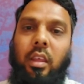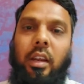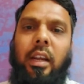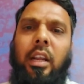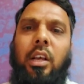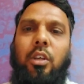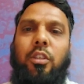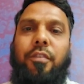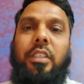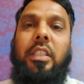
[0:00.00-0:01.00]
right?
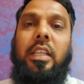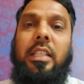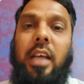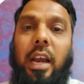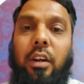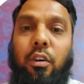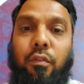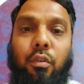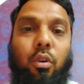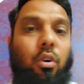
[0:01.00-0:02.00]
So first thing is
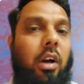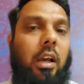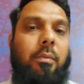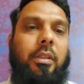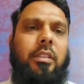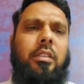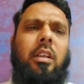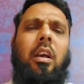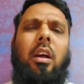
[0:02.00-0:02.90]
hydrofluorocarbons.